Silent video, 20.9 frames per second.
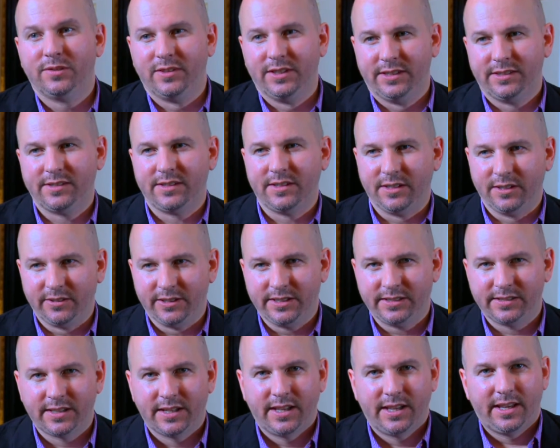of these
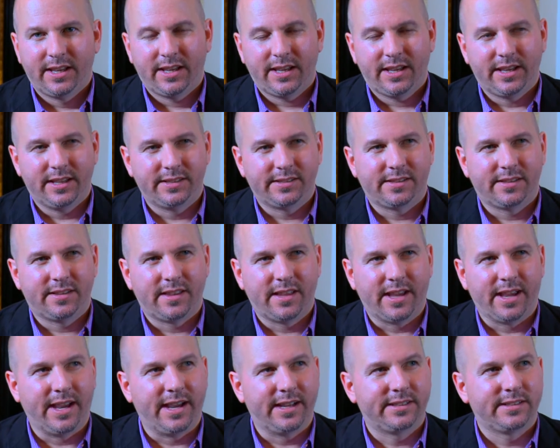theories is
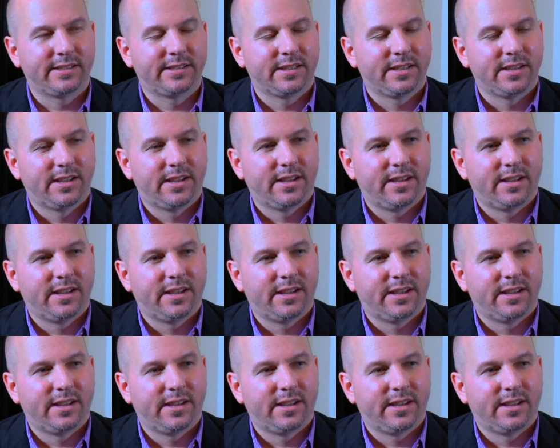that